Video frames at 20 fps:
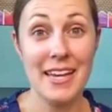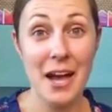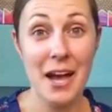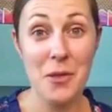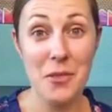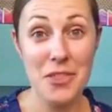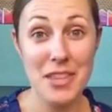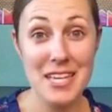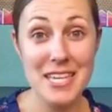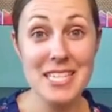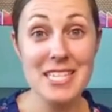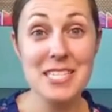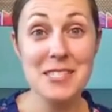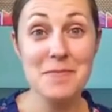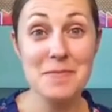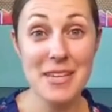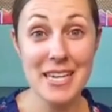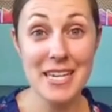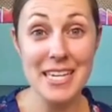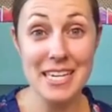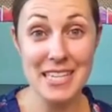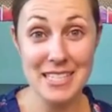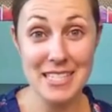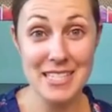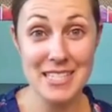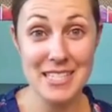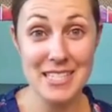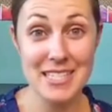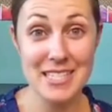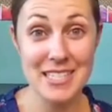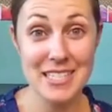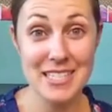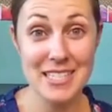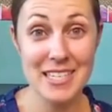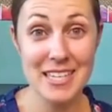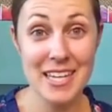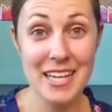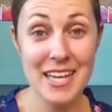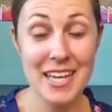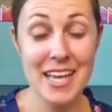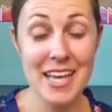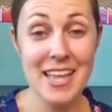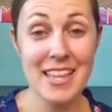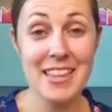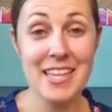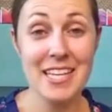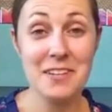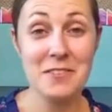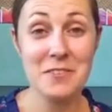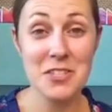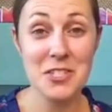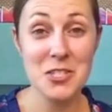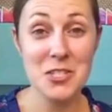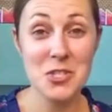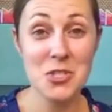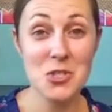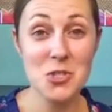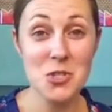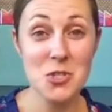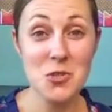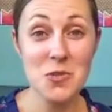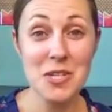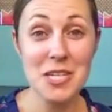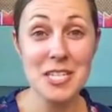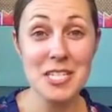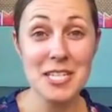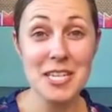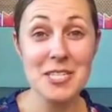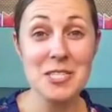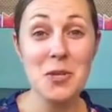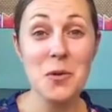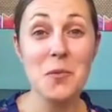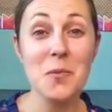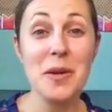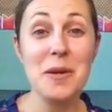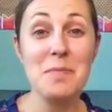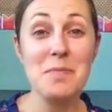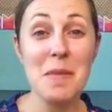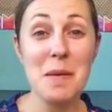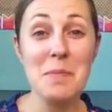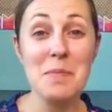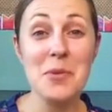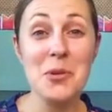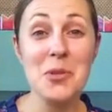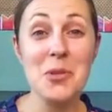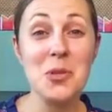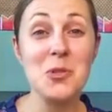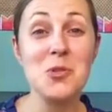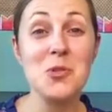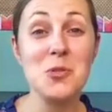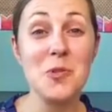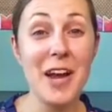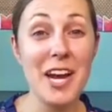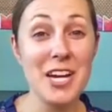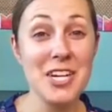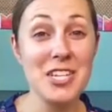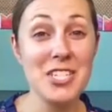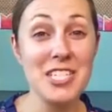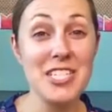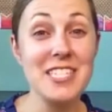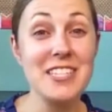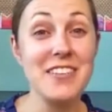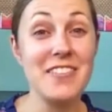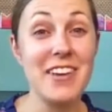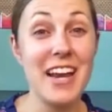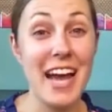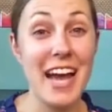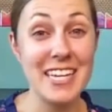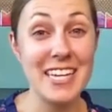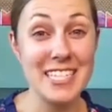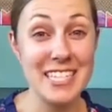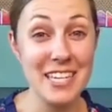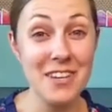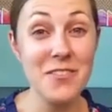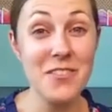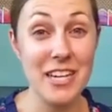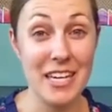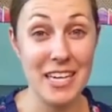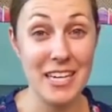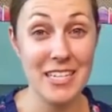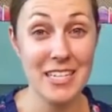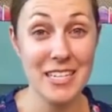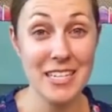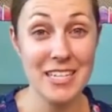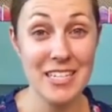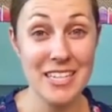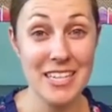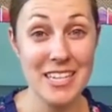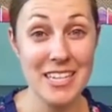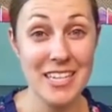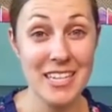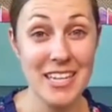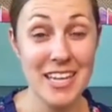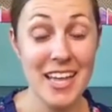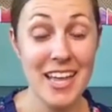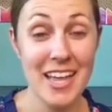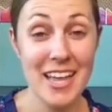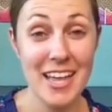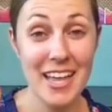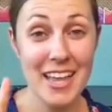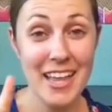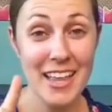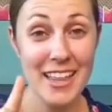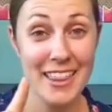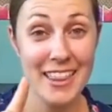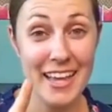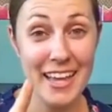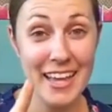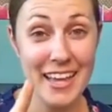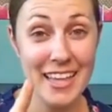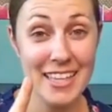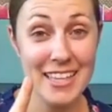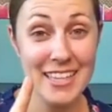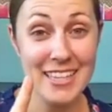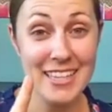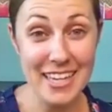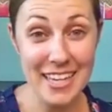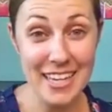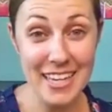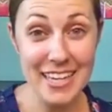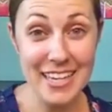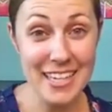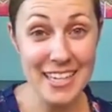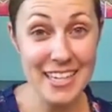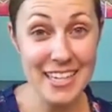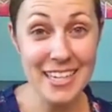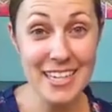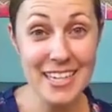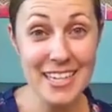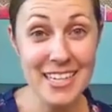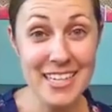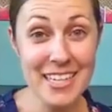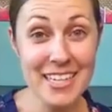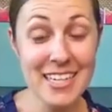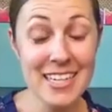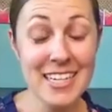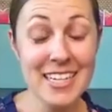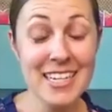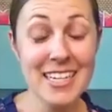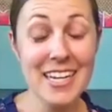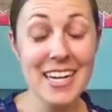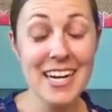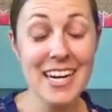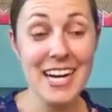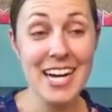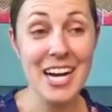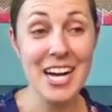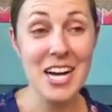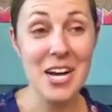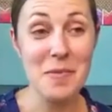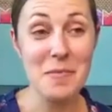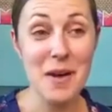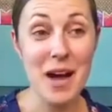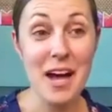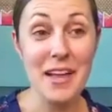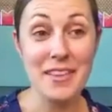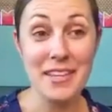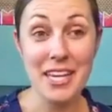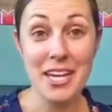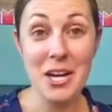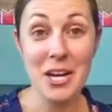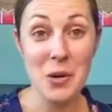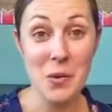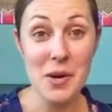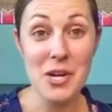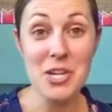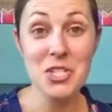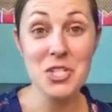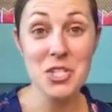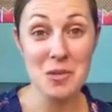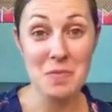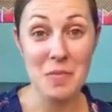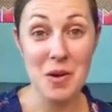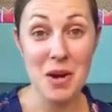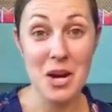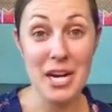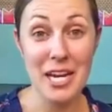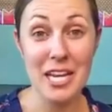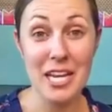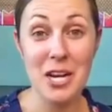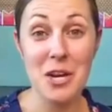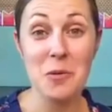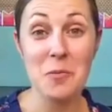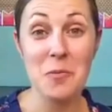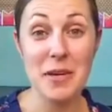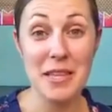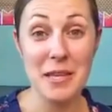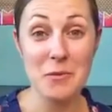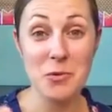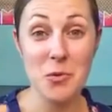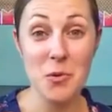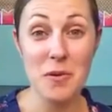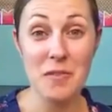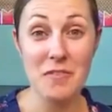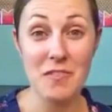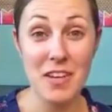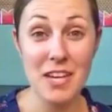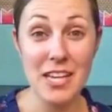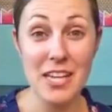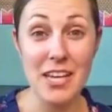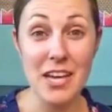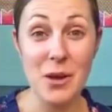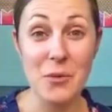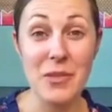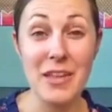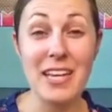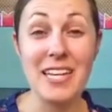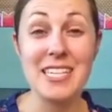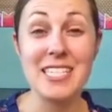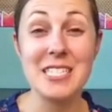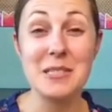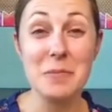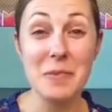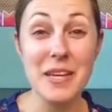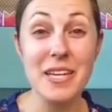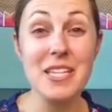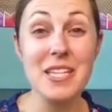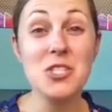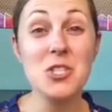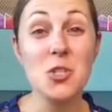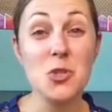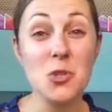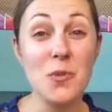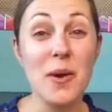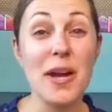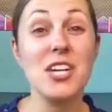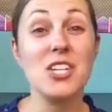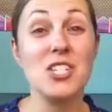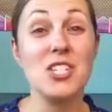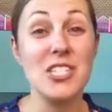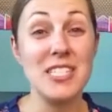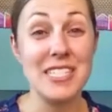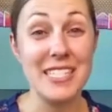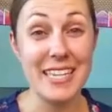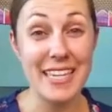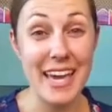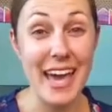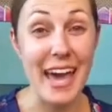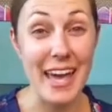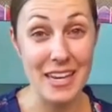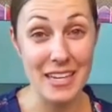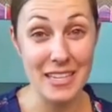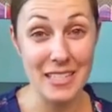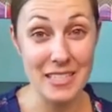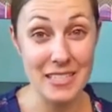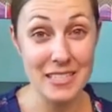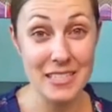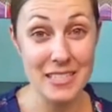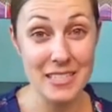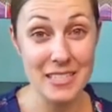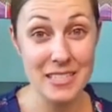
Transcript: Now, this means that if a student doesn't remember the directions of an activity, they click on like a question mark, and it'll bring them to a video that explains the directions again.